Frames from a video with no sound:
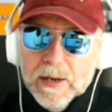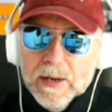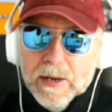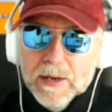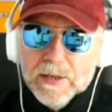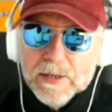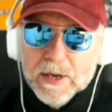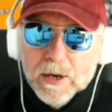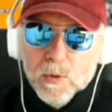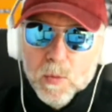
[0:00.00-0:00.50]

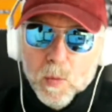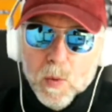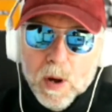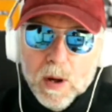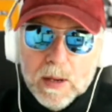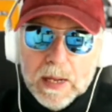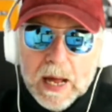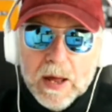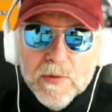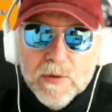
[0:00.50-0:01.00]
So
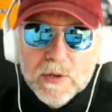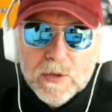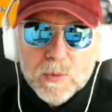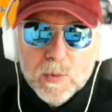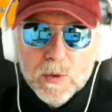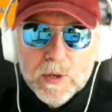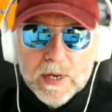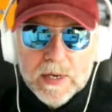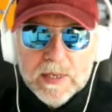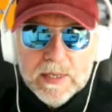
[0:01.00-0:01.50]
while others
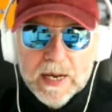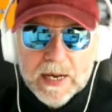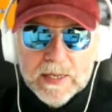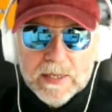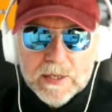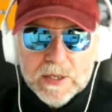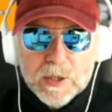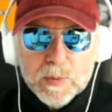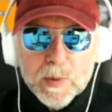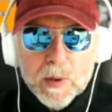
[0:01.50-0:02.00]
were content
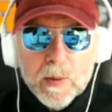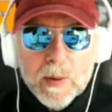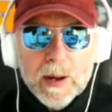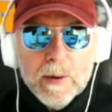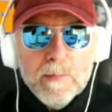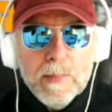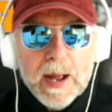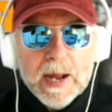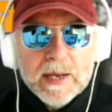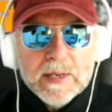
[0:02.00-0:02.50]
to spew
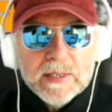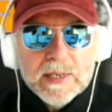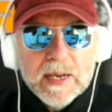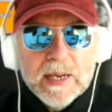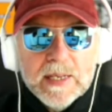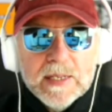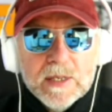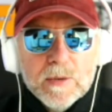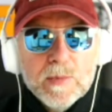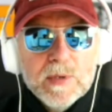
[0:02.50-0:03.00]
out
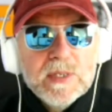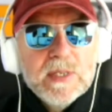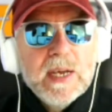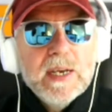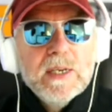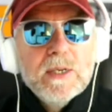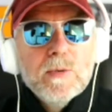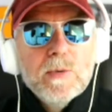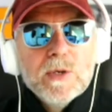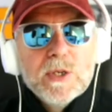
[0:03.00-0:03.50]
magazines that were
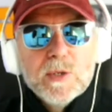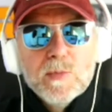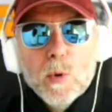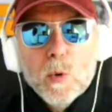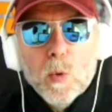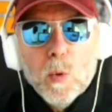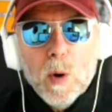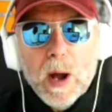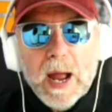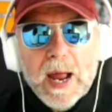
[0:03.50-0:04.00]
sent to a
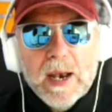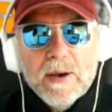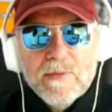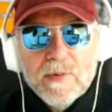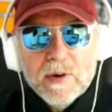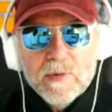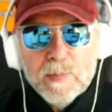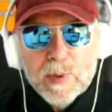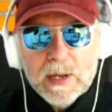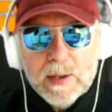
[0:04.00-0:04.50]
small
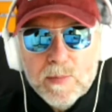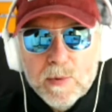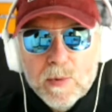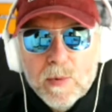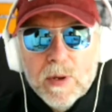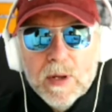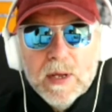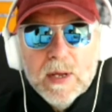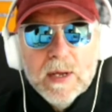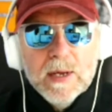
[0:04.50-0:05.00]
handful of
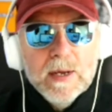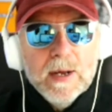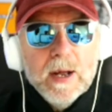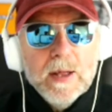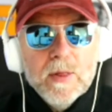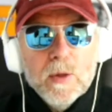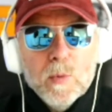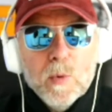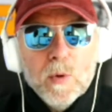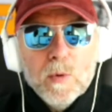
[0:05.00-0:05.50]
people
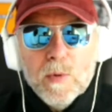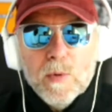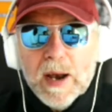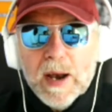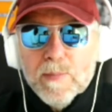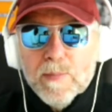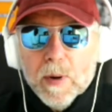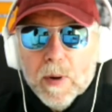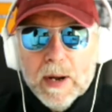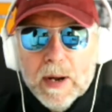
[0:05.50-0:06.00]
and that were
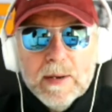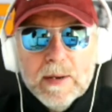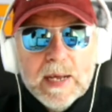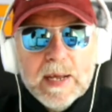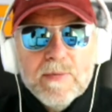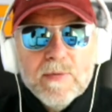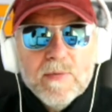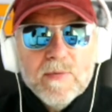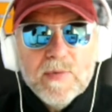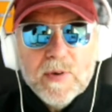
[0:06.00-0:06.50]
read by
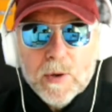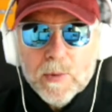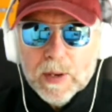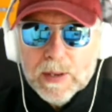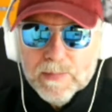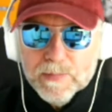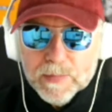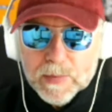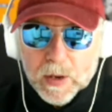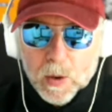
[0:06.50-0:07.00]
even
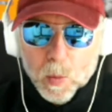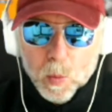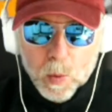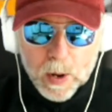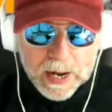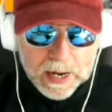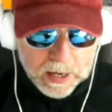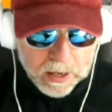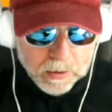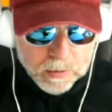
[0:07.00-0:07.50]
fewer,
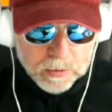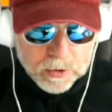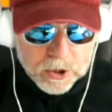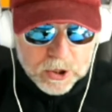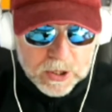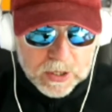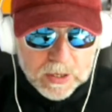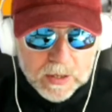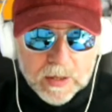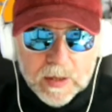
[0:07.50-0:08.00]
we
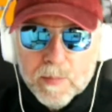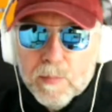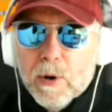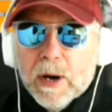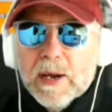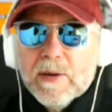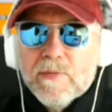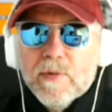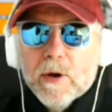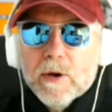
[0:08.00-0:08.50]
launched the
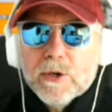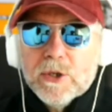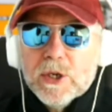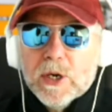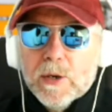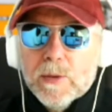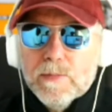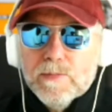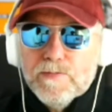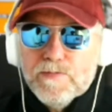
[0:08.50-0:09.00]
Breakfast
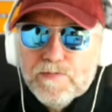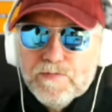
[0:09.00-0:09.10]
Show.